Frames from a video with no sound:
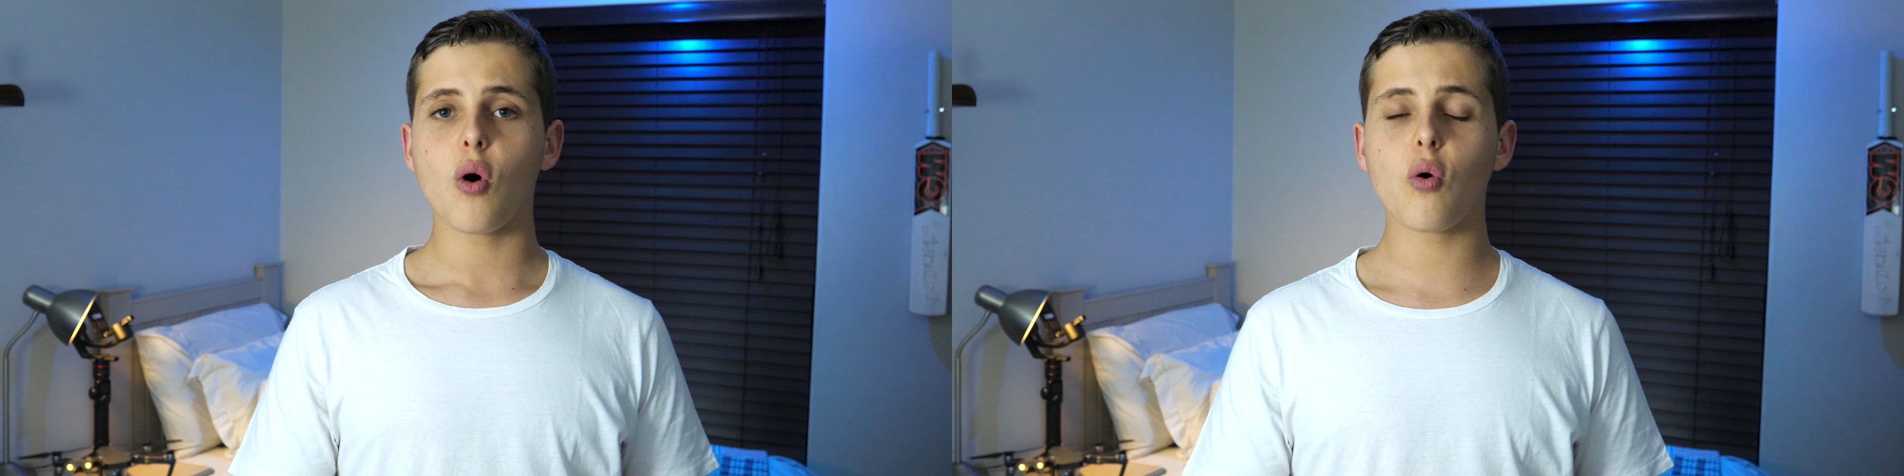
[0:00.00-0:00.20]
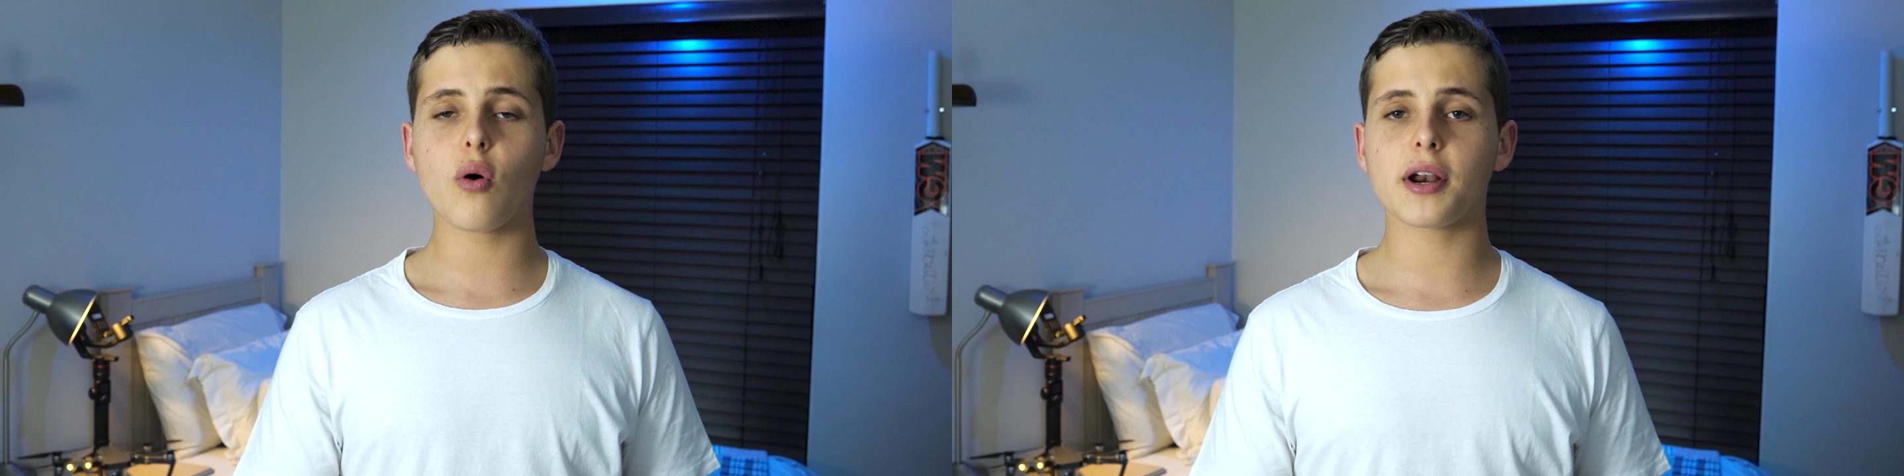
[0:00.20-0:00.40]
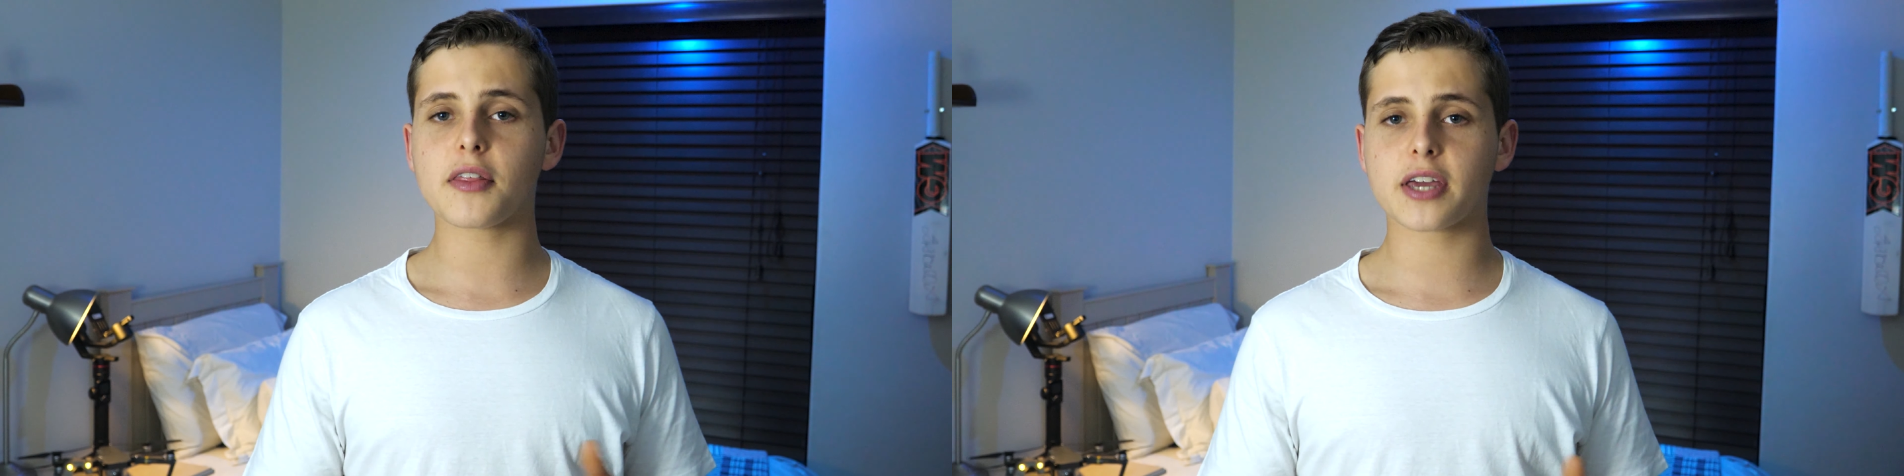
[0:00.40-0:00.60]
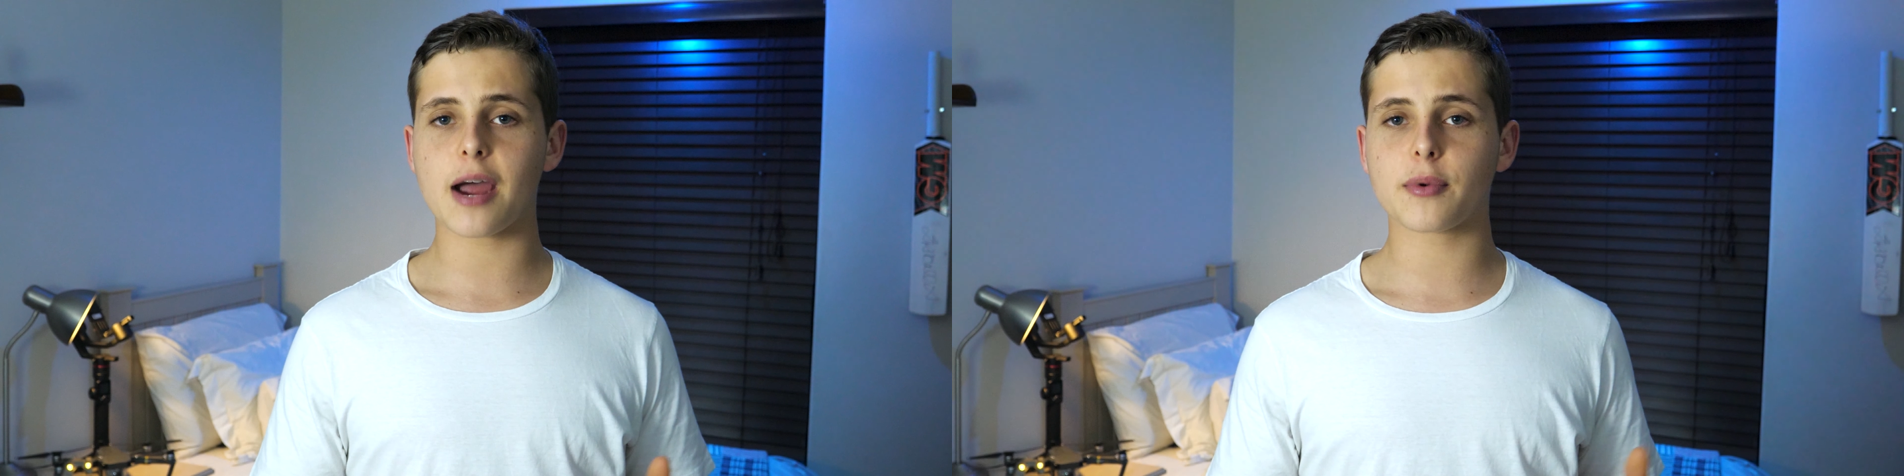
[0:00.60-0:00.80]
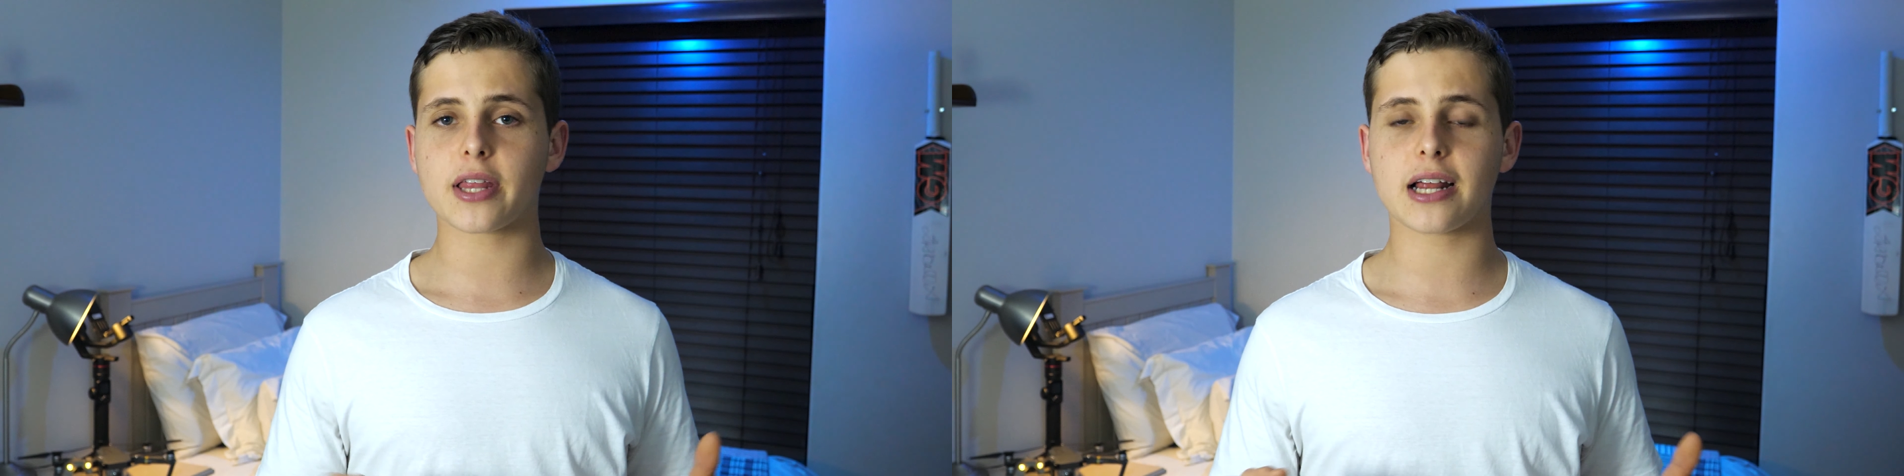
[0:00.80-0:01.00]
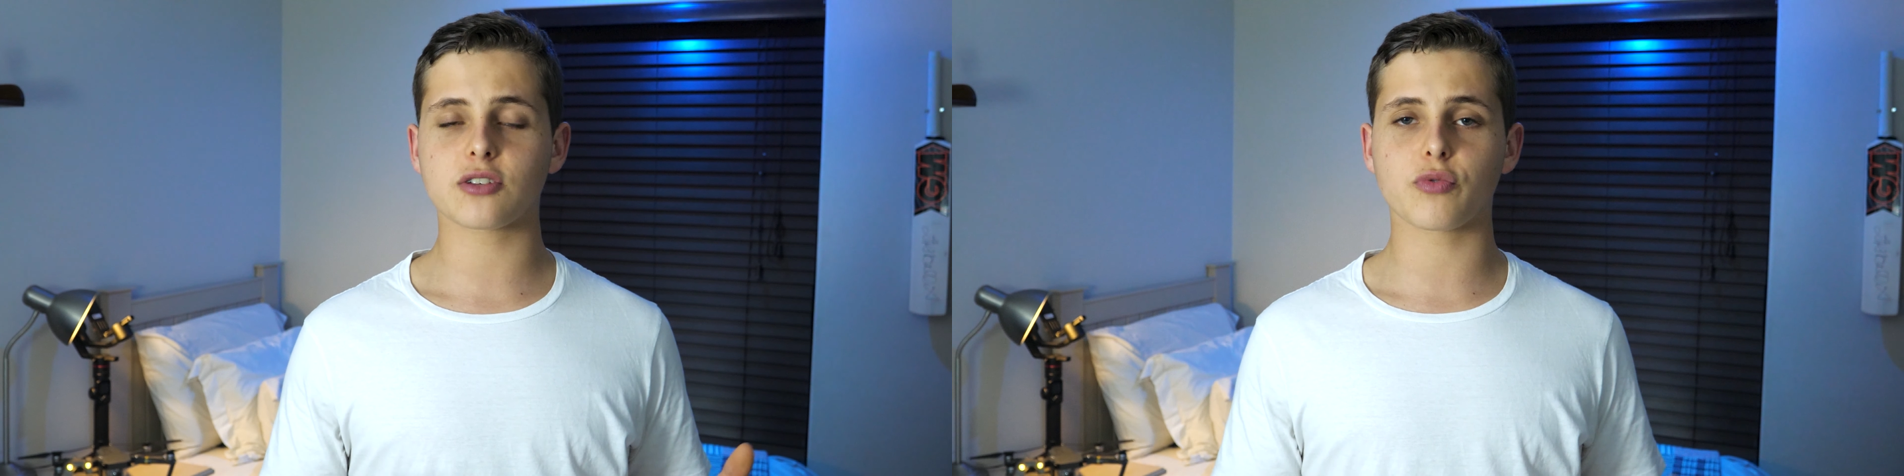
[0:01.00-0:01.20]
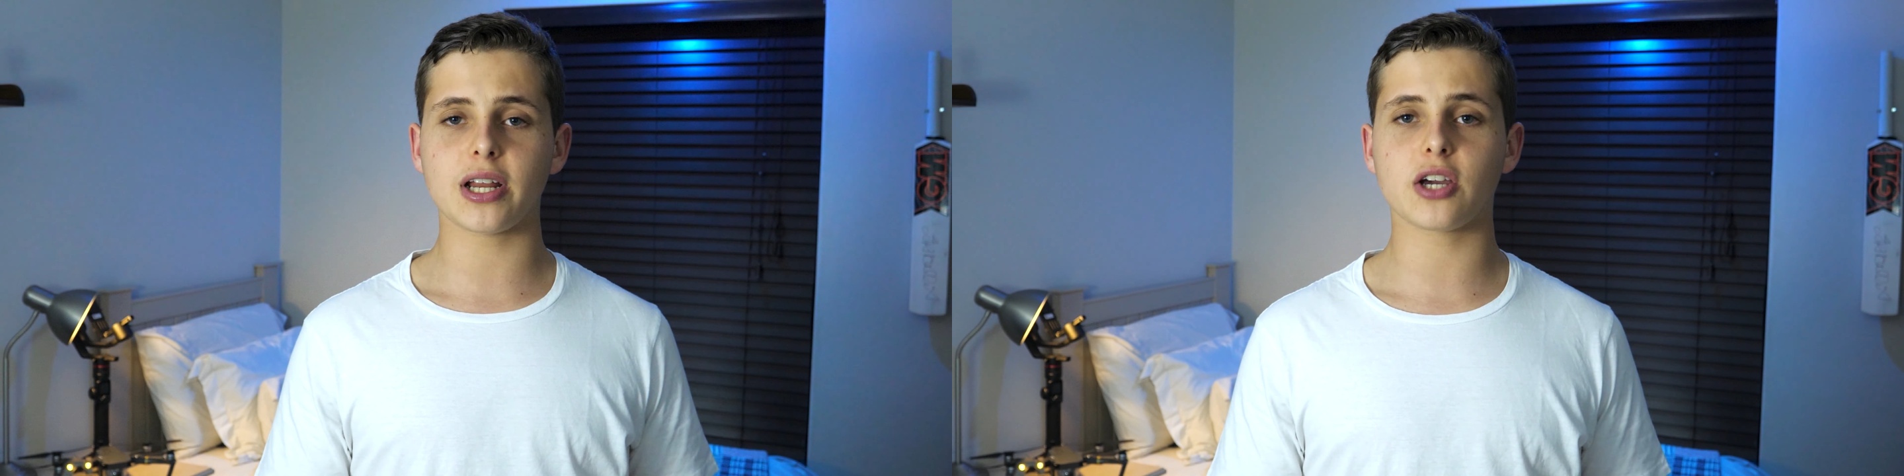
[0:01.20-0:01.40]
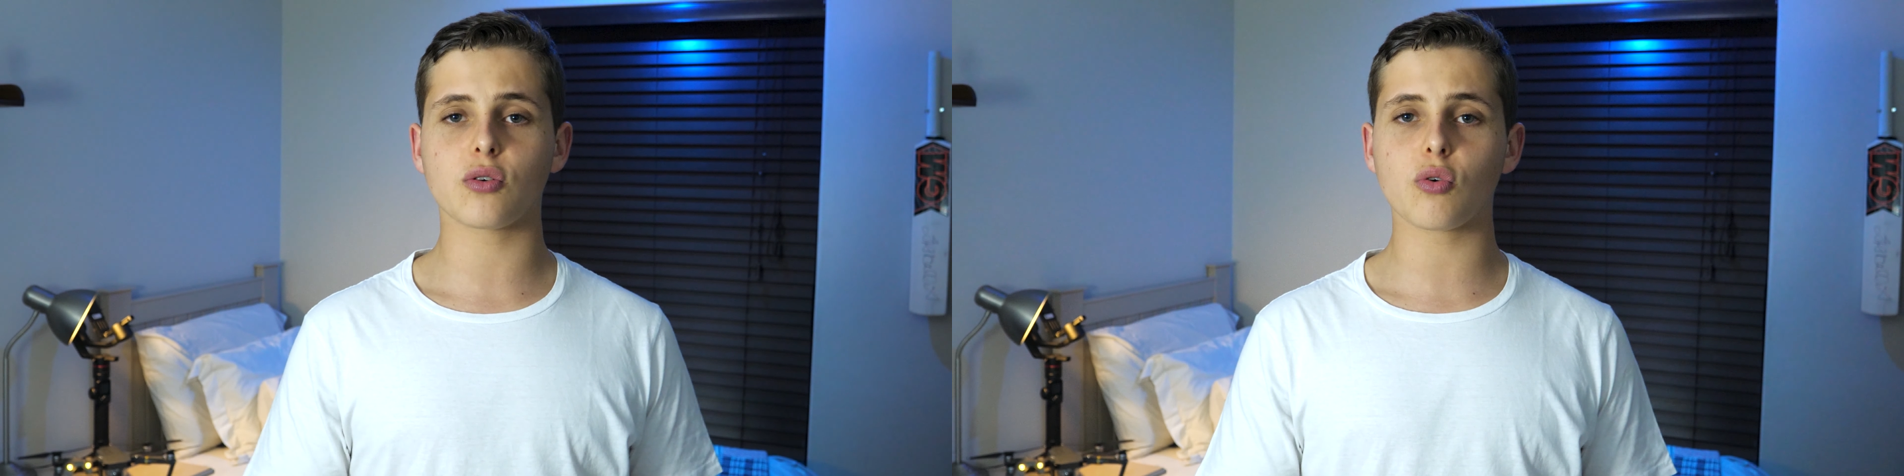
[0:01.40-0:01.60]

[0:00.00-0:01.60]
or another camera that has really good